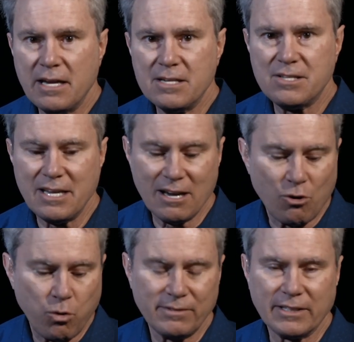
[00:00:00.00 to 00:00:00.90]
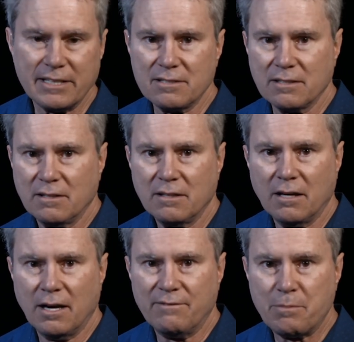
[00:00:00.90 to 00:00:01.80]
is the equivalent
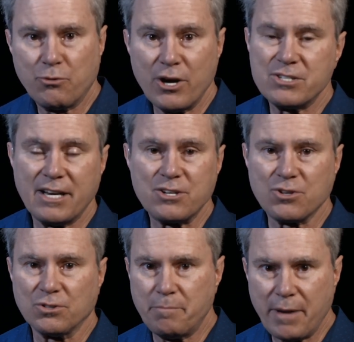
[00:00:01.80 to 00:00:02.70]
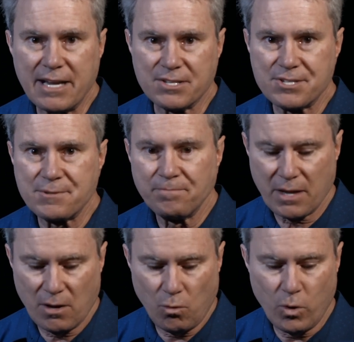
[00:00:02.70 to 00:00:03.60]
of the presidential debates,
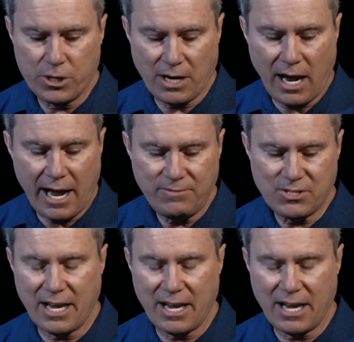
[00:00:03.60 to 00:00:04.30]
which I've